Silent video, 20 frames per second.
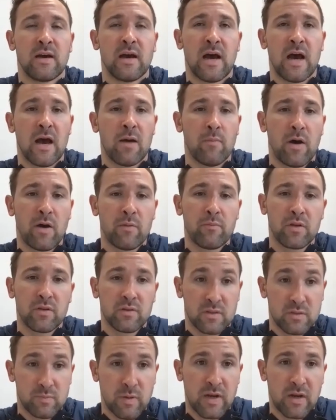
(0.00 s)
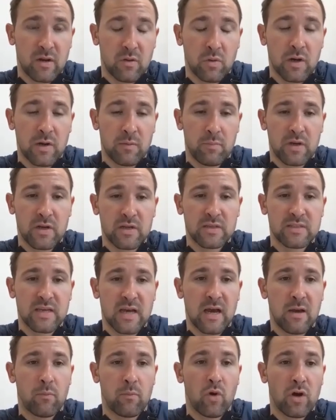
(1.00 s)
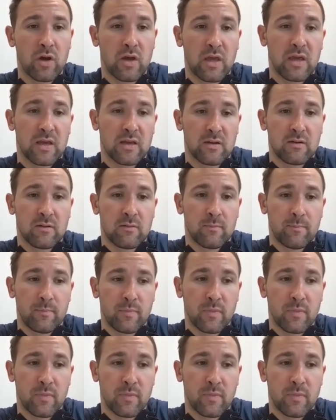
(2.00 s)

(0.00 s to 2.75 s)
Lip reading: I've been spending quite a bit of time working in